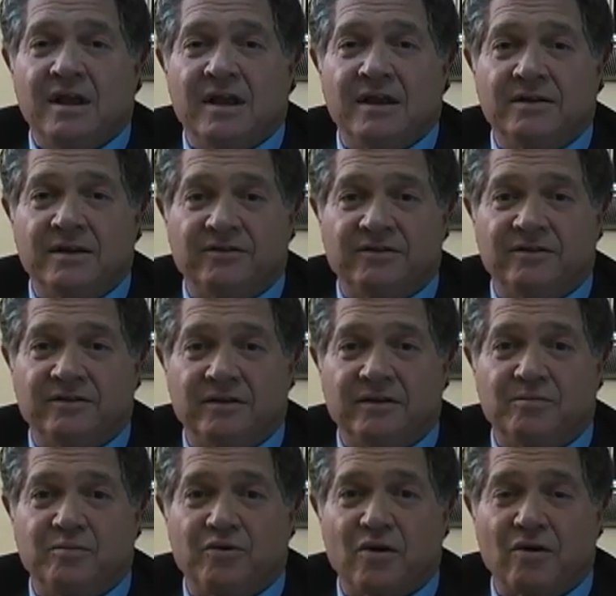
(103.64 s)
in this
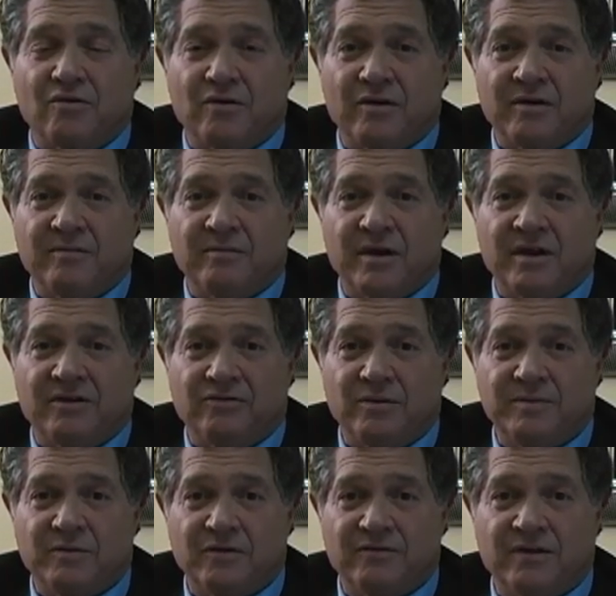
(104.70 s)
program as
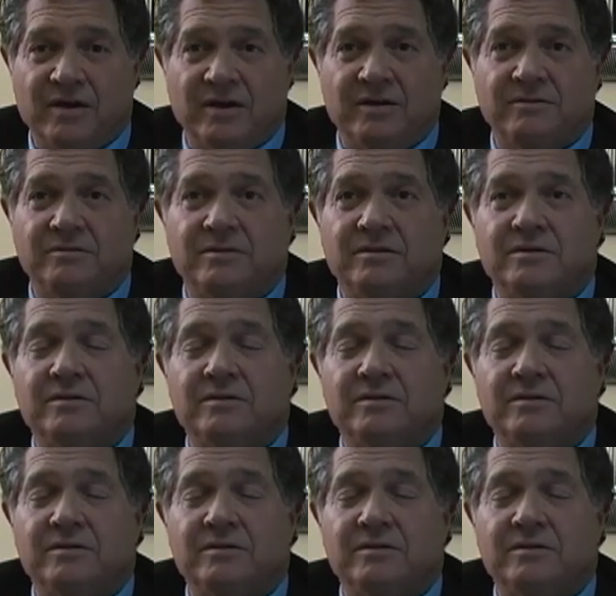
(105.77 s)
we move on.